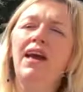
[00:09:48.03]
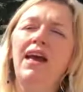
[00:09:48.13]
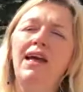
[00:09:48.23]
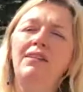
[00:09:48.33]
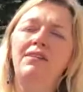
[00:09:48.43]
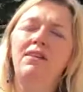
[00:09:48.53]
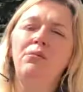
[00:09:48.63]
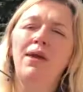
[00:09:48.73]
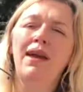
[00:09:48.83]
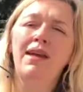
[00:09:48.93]
at the
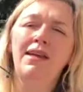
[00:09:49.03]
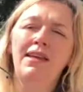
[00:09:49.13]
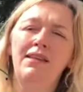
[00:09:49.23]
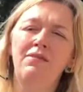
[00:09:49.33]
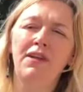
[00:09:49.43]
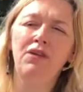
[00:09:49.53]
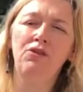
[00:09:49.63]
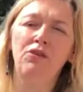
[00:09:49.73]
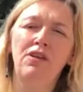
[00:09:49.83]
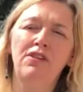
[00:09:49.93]
way that
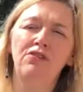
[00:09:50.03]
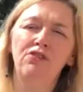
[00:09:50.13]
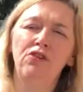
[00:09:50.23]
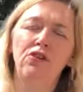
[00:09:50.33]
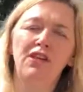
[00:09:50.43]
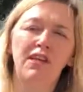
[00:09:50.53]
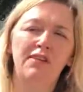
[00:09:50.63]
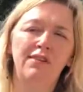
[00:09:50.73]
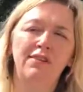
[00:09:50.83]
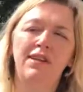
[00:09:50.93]
Victorians taught
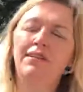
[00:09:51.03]
history,